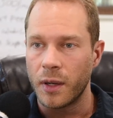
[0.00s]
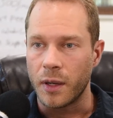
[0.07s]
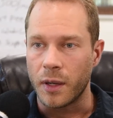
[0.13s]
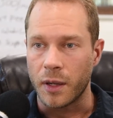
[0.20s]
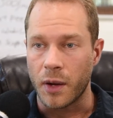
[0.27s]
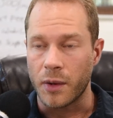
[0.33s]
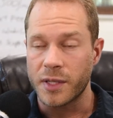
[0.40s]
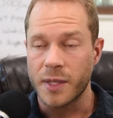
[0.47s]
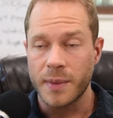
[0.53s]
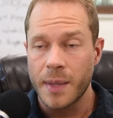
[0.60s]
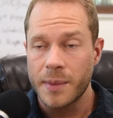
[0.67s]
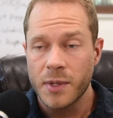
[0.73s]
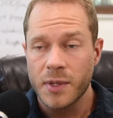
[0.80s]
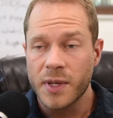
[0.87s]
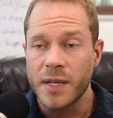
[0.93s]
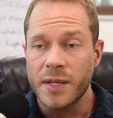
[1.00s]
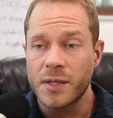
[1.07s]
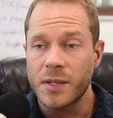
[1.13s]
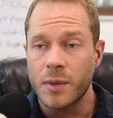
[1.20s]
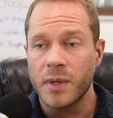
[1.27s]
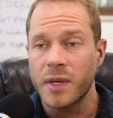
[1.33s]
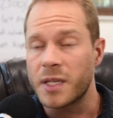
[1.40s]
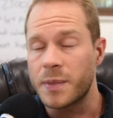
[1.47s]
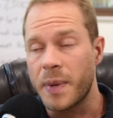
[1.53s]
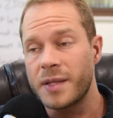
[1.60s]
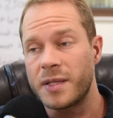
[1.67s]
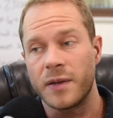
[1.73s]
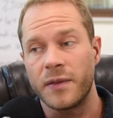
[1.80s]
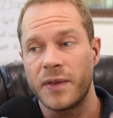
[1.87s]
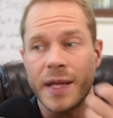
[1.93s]
You know, and sometimes those lessons are really
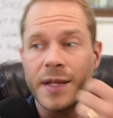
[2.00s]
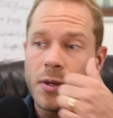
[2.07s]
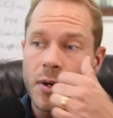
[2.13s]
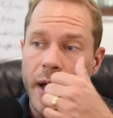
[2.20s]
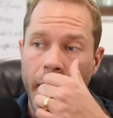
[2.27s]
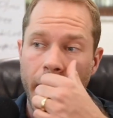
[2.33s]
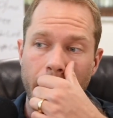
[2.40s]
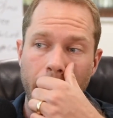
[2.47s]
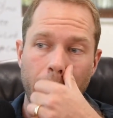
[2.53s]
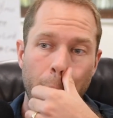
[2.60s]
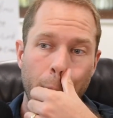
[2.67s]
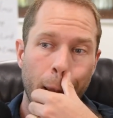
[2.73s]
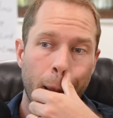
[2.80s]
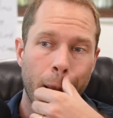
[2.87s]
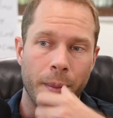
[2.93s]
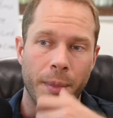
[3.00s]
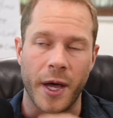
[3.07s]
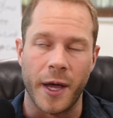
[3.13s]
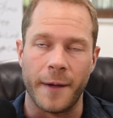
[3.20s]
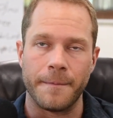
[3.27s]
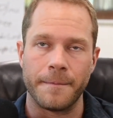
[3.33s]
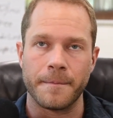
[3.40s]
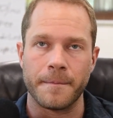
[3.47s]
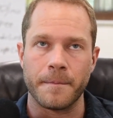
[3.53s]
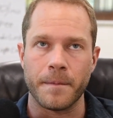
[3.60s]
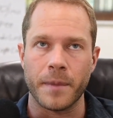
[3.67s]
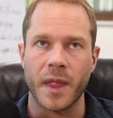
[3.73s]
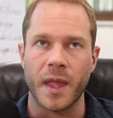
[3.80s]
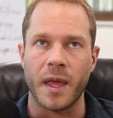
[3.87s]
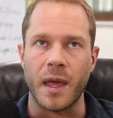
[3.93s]
expensive, and that's okay. But
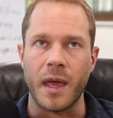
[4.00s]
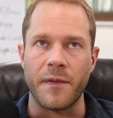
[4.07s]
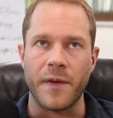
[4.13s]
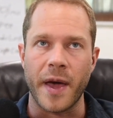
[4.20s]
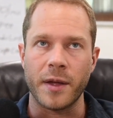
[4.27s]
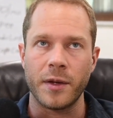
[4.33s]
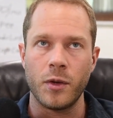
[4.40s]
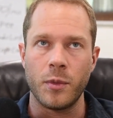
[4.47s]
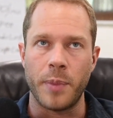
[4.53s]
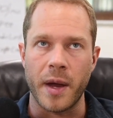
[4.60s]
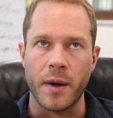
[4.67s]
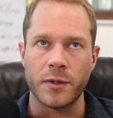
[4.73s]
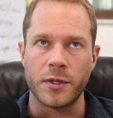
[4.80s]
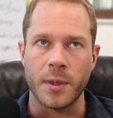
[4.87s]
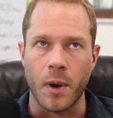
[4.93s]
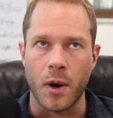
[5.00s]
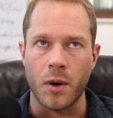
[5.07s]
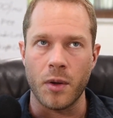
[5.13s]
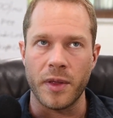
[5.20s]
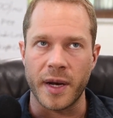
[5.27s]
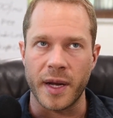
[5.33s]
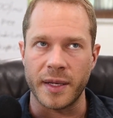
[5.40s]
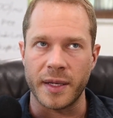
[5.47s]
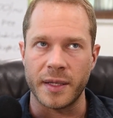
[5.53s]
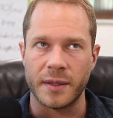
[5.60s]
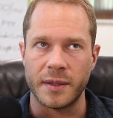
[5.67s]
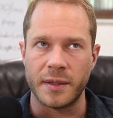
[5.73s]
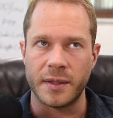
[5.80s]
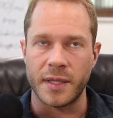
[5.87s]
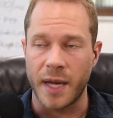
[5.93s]
if I can do better tomorrow than I
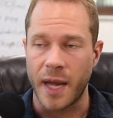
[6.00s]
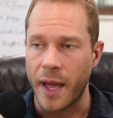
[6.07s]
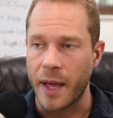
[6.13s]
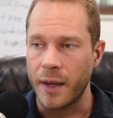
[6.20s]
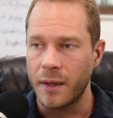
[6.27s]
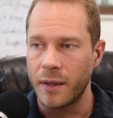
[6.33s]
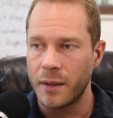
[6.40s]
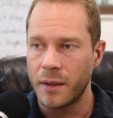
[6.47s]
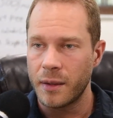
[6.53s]
did today,